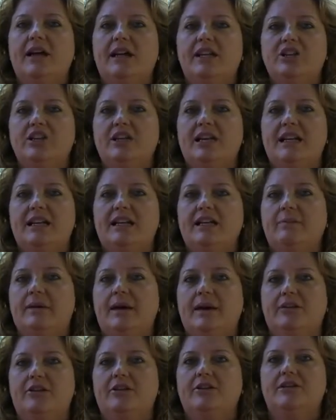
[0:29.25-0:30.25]
educated
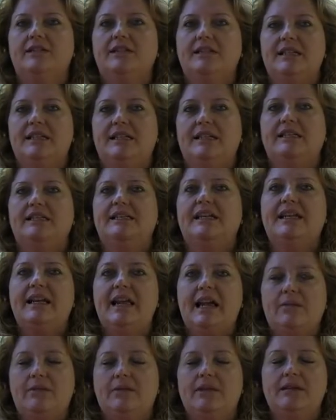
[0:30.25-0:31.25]
about their disease and
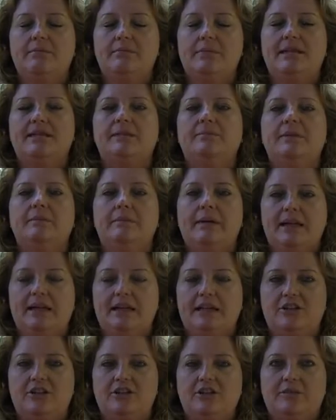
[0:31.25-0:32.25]
how it can best be
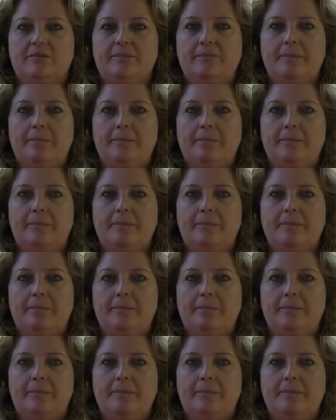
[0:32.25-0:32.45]
managed.